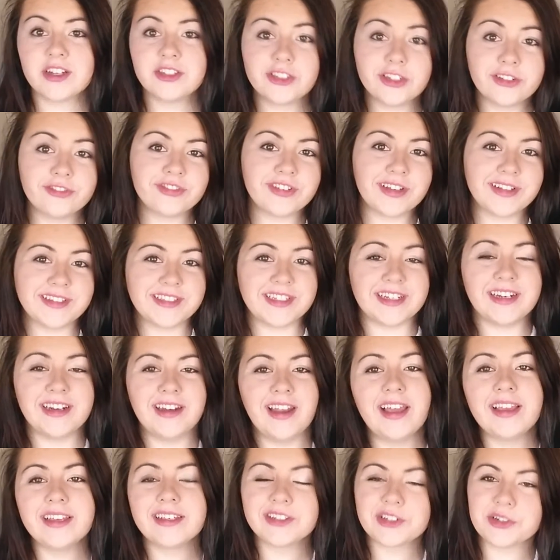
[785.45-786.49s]
Don't forget to
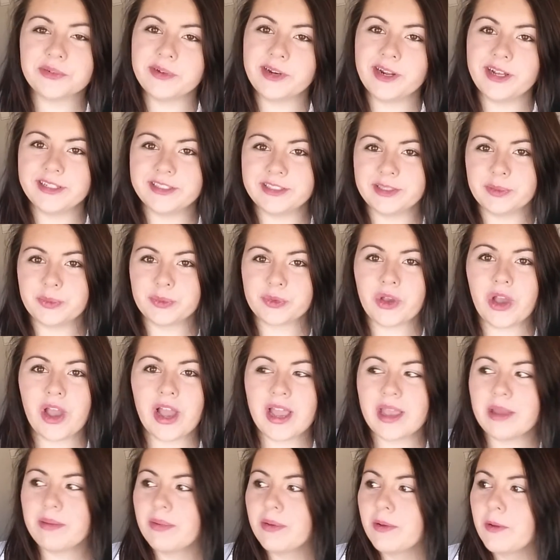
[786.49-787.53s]
like, comment and
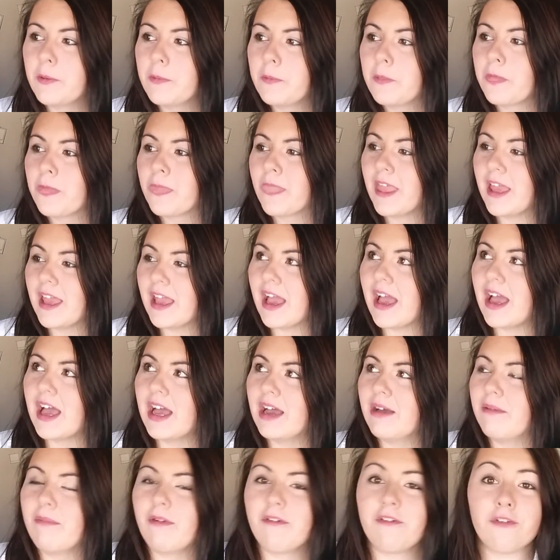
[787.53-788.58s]
subscribe
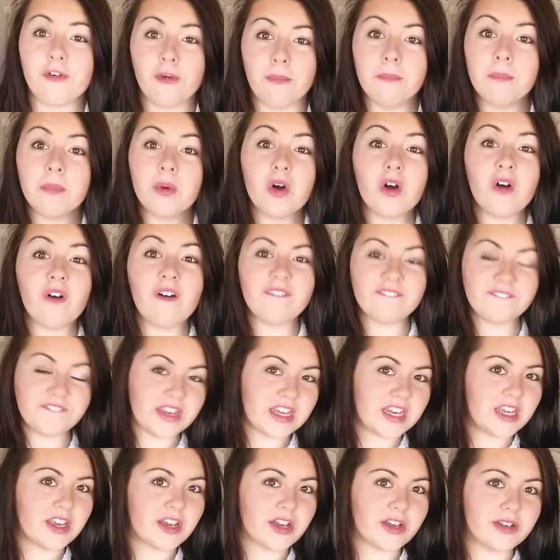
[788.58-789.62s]
for more
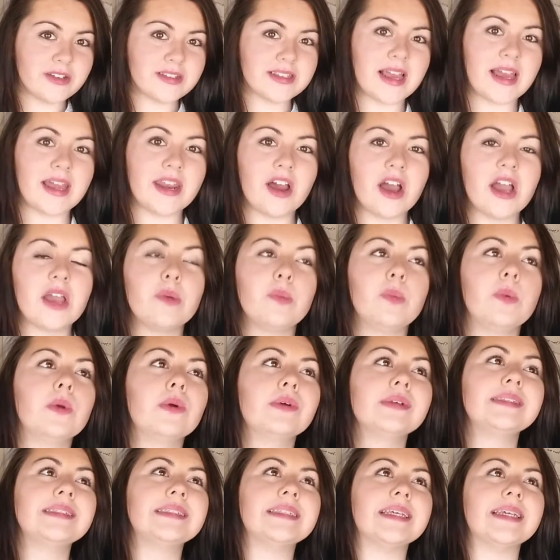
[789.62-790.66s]
videos, and I
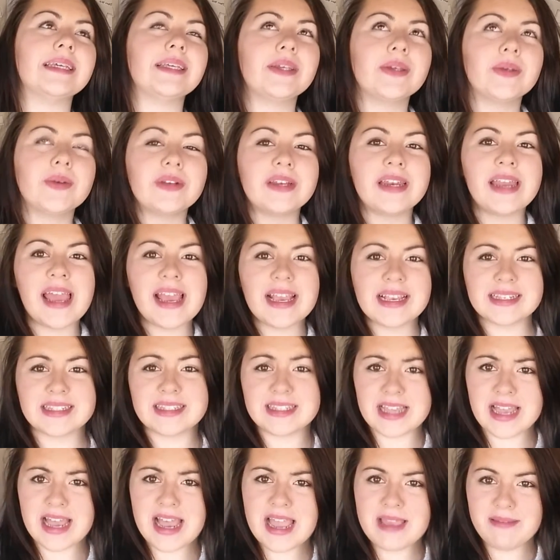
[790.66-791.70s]
will see you
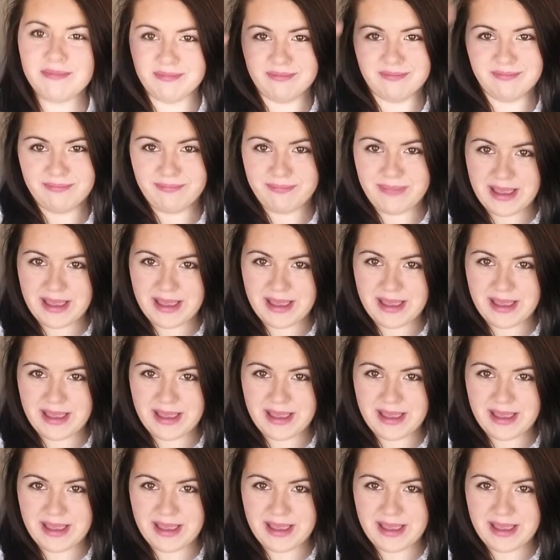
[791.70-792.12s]
next time.